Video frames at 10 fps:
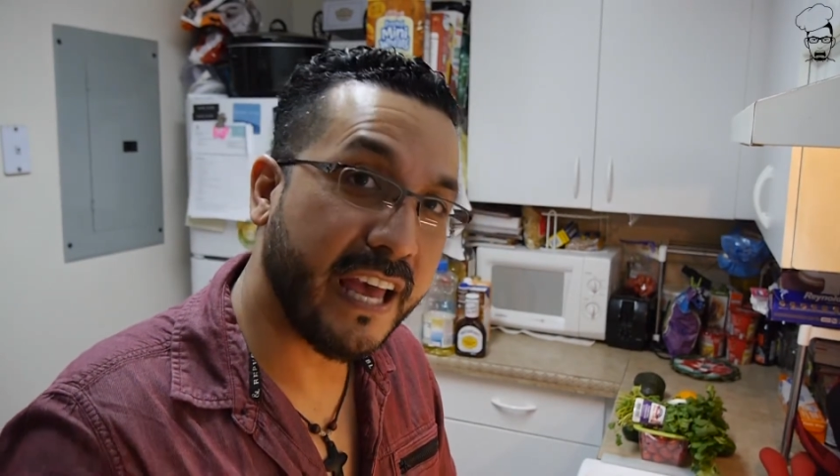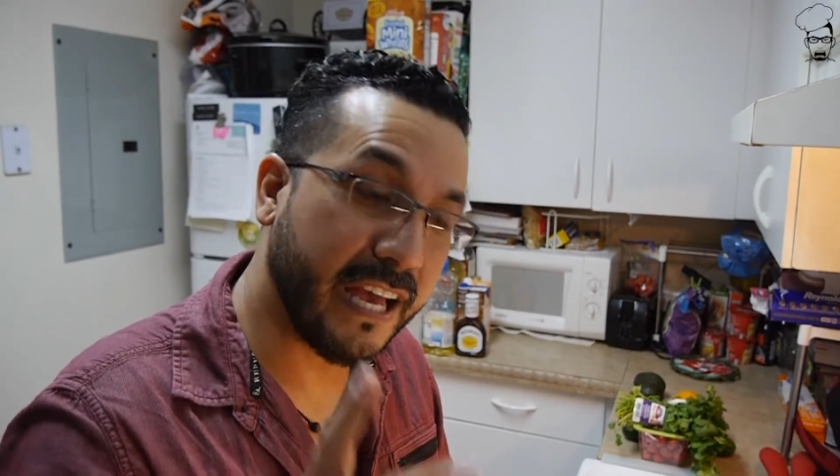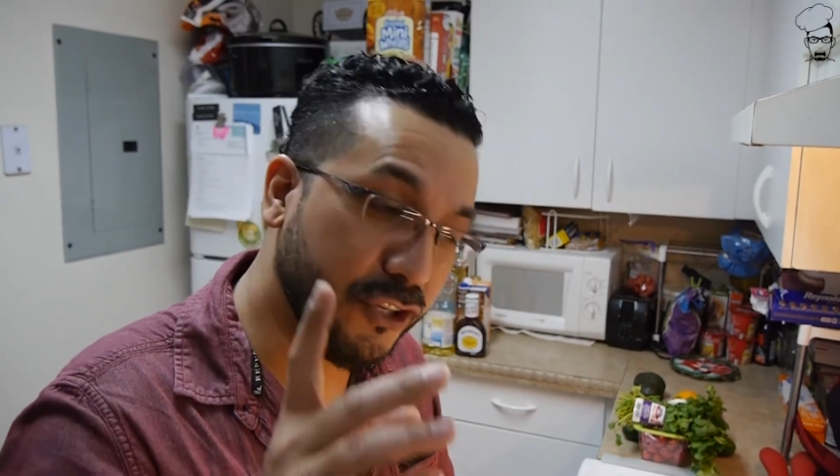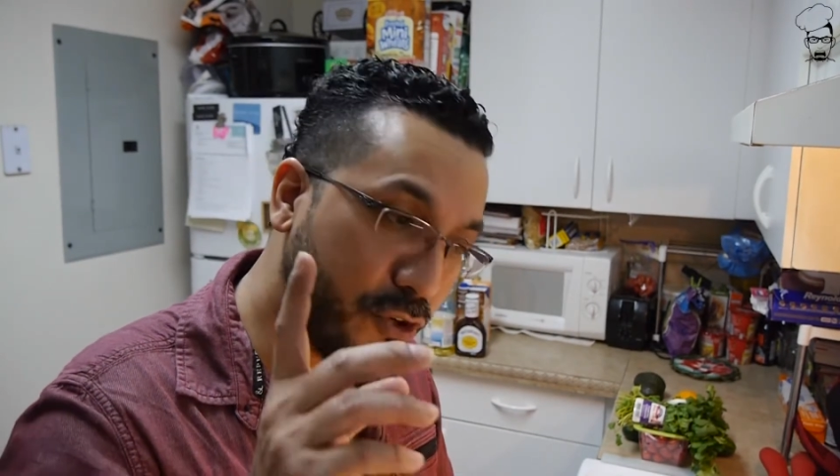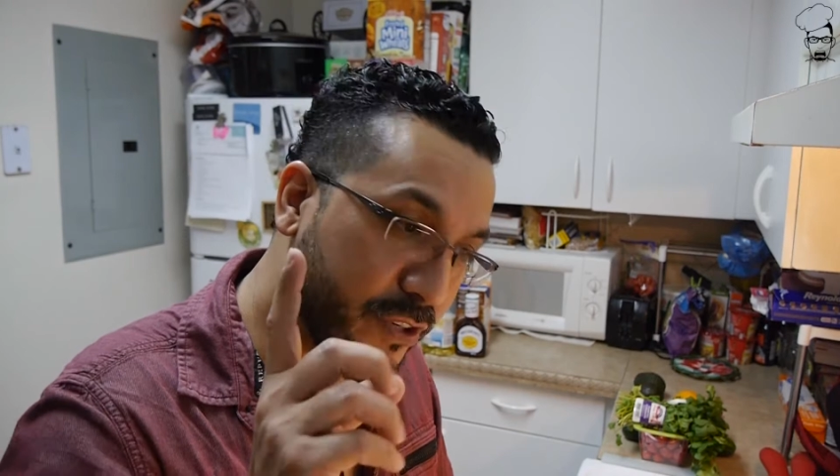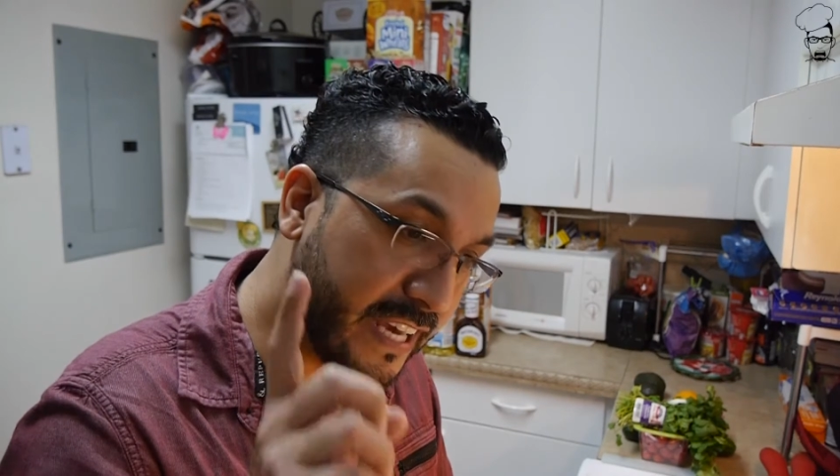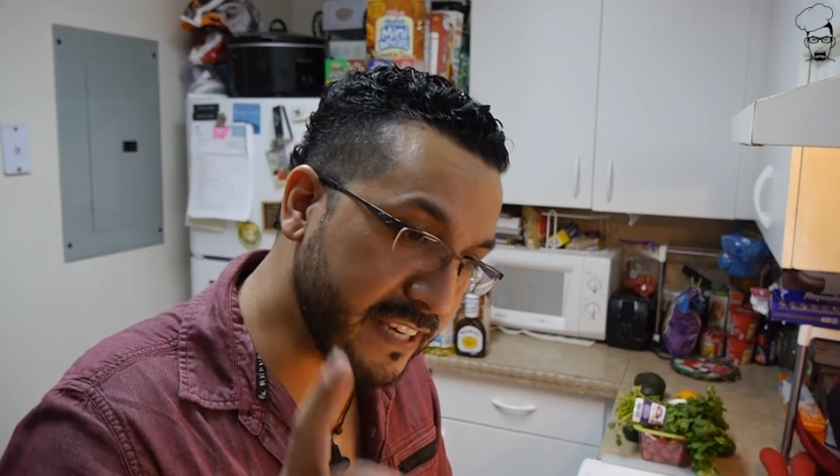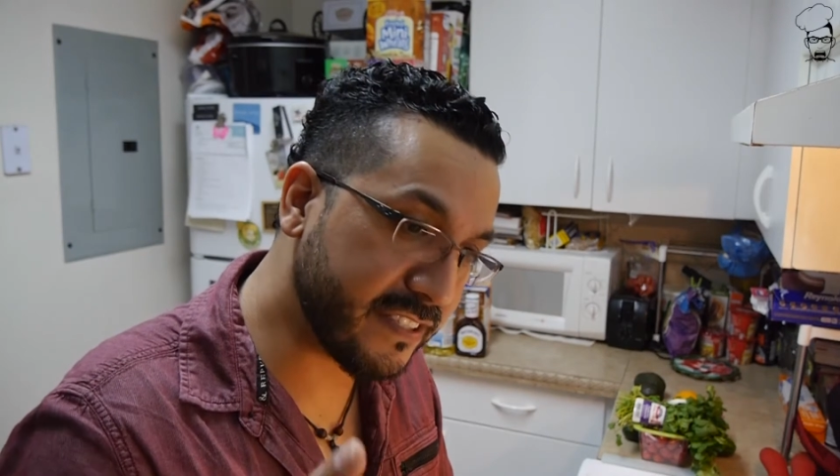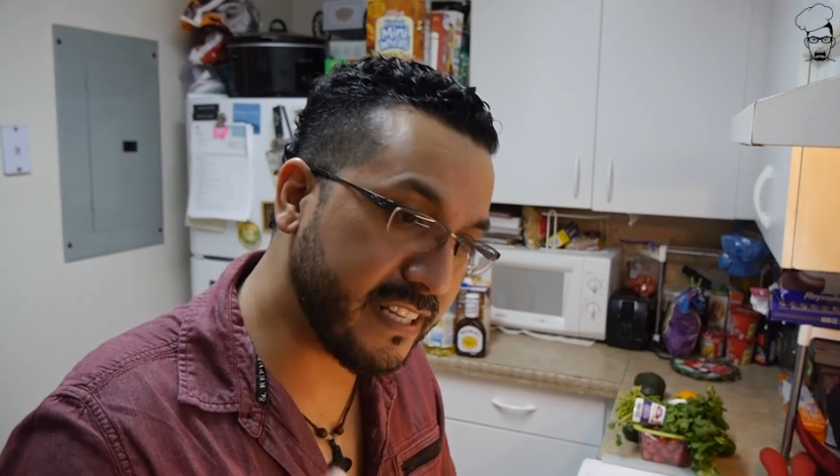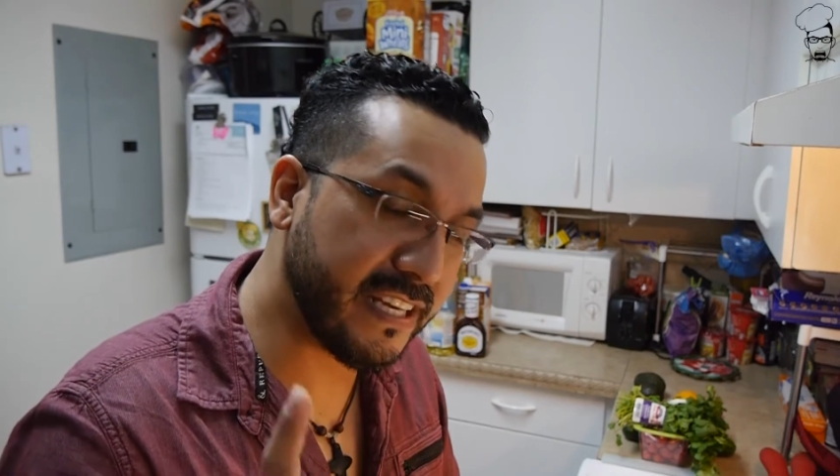and you
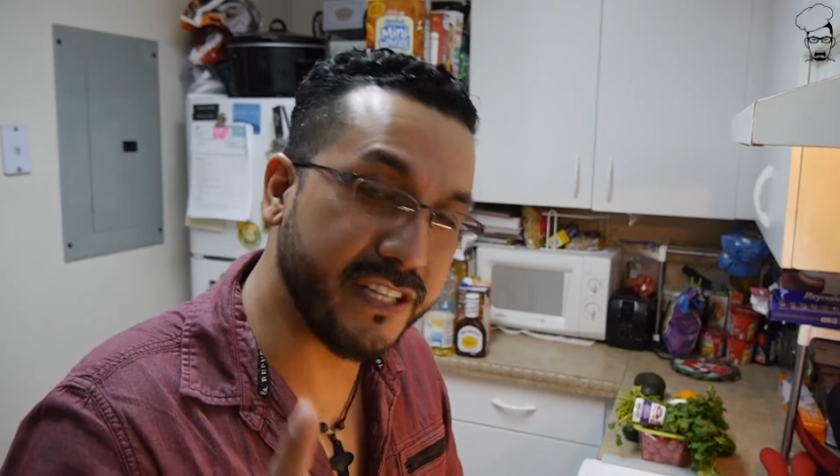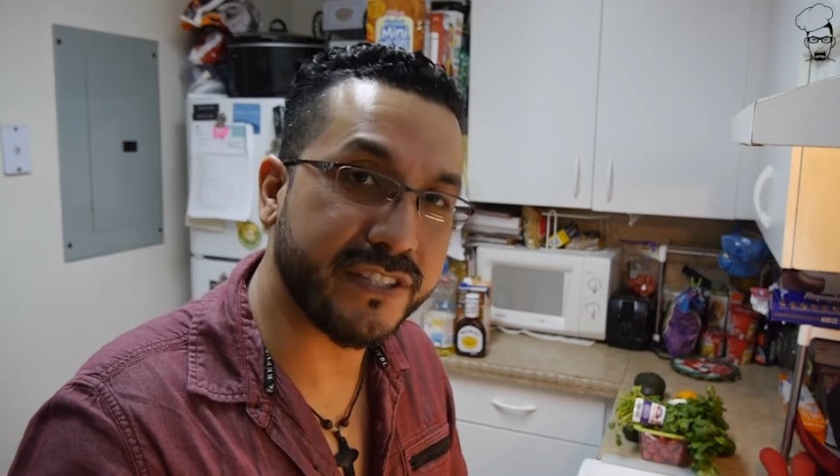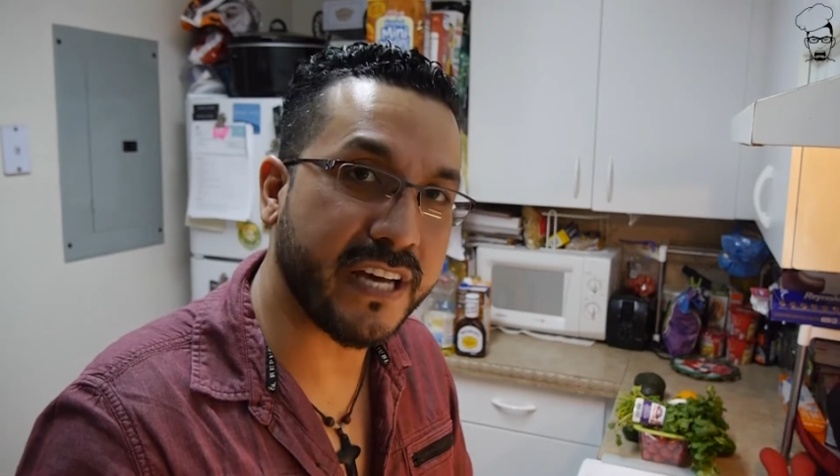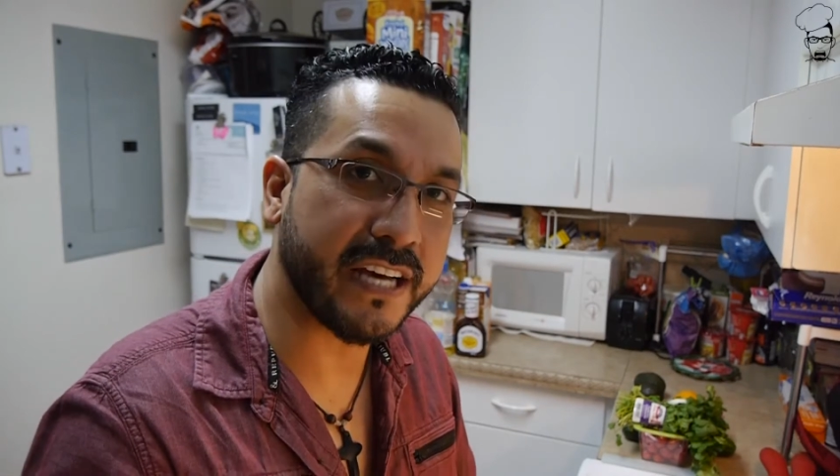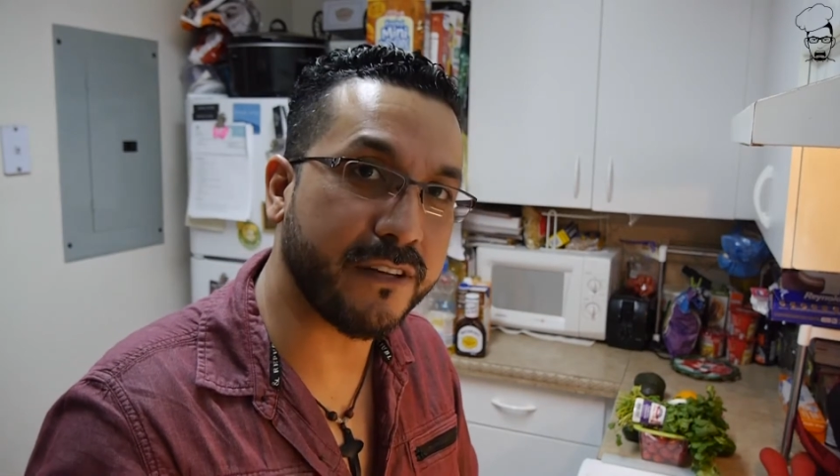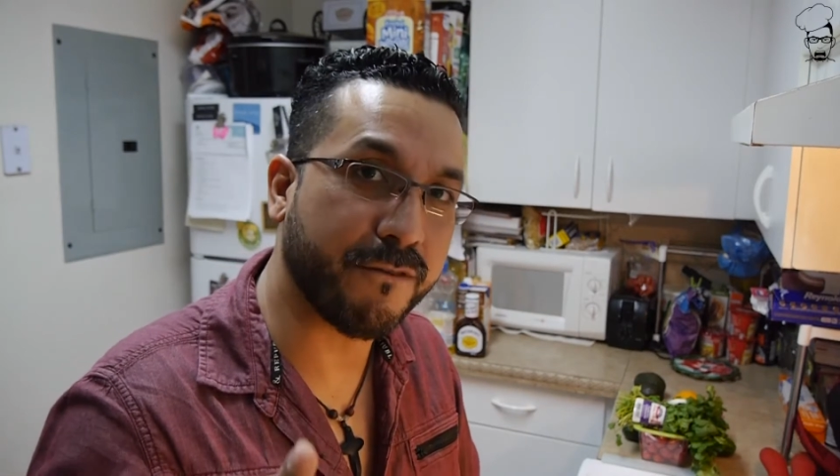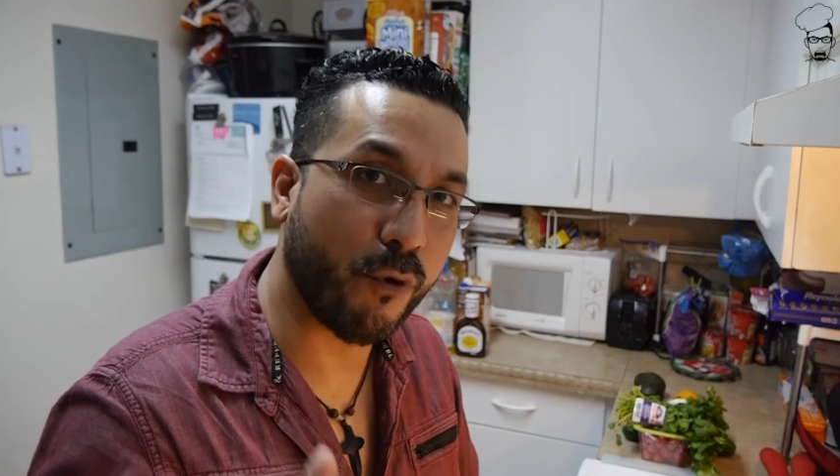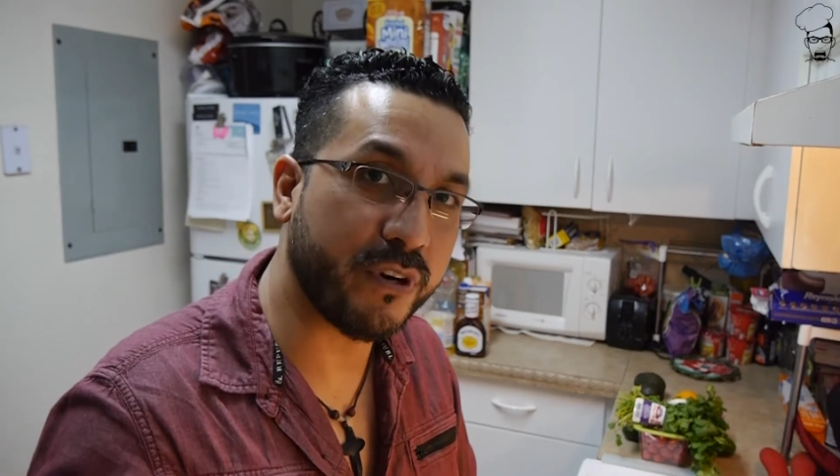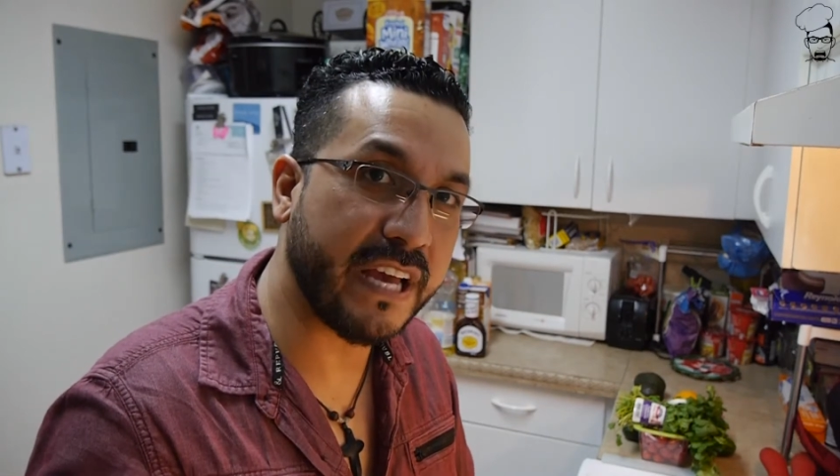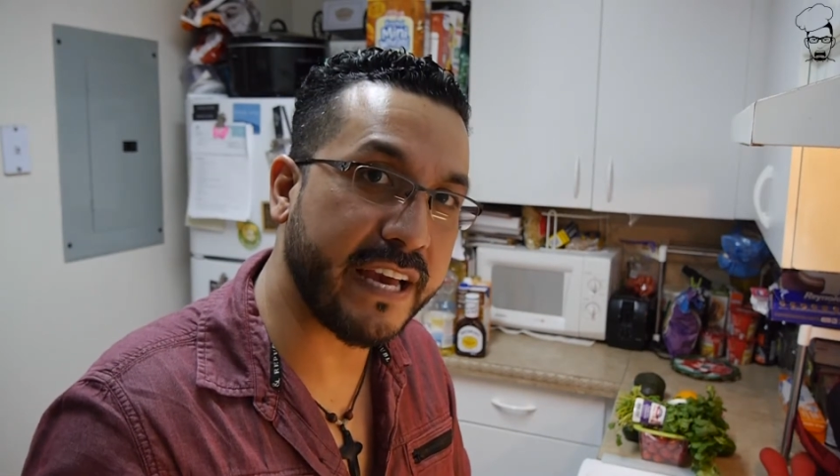guessed it inside the
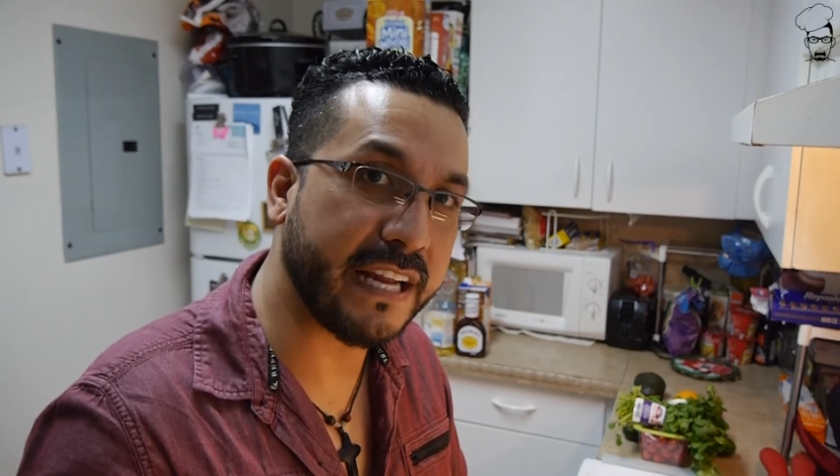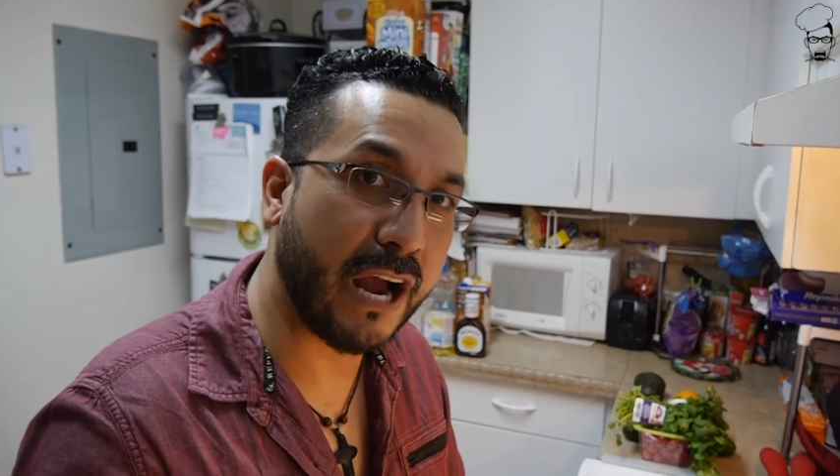48